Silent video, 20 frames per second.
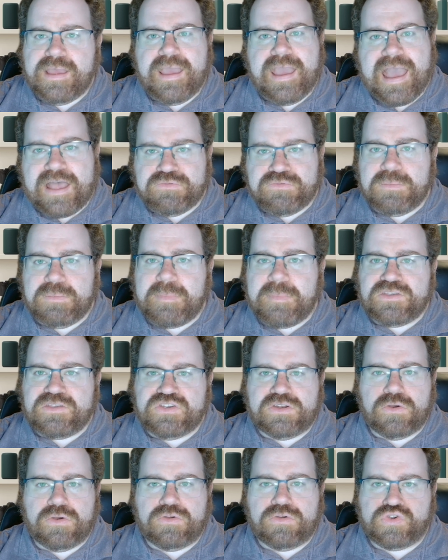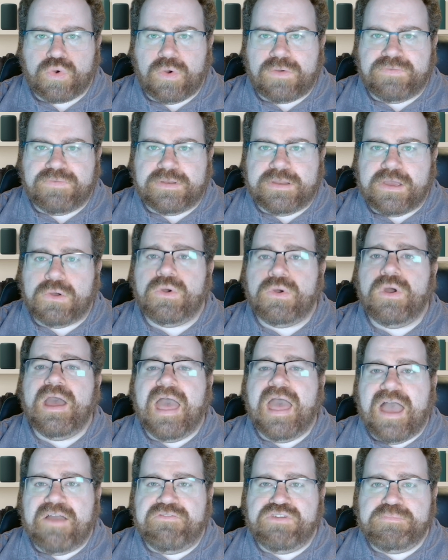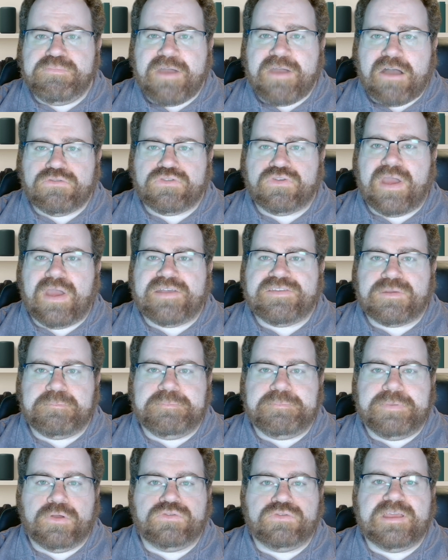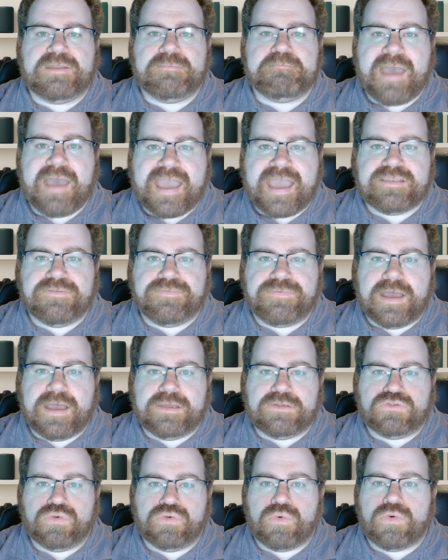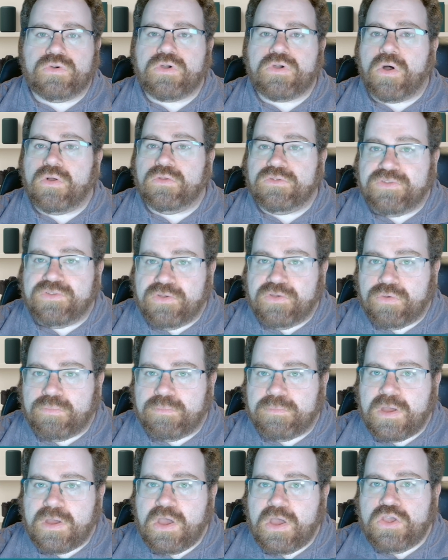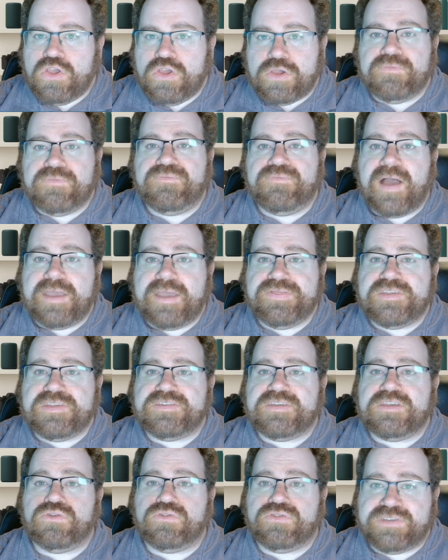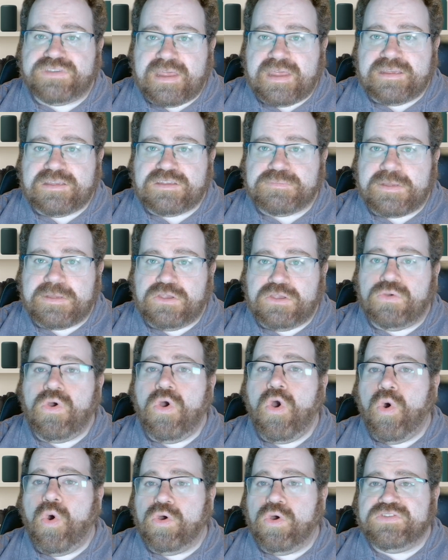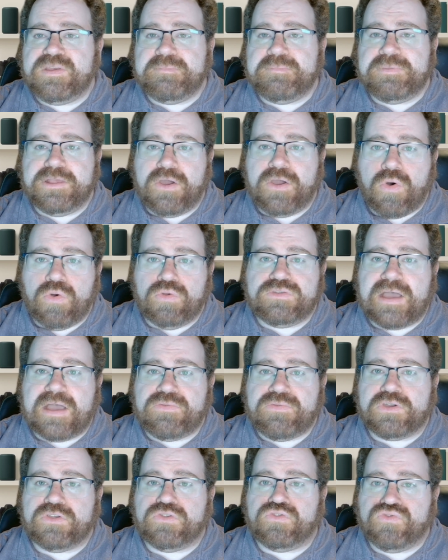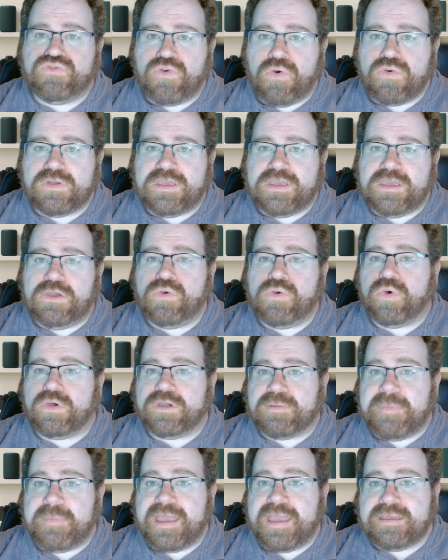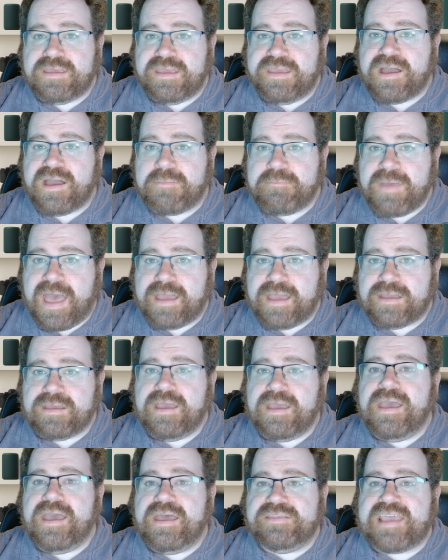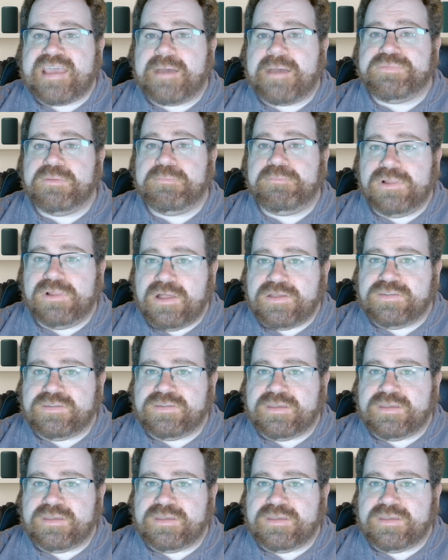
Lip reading: As we mentioned in our short video, every browser has a built-in magnifying tool called Zoom. You can find this in your settings menu, or simply hold down the Control key or Command key on Mac and tap the plus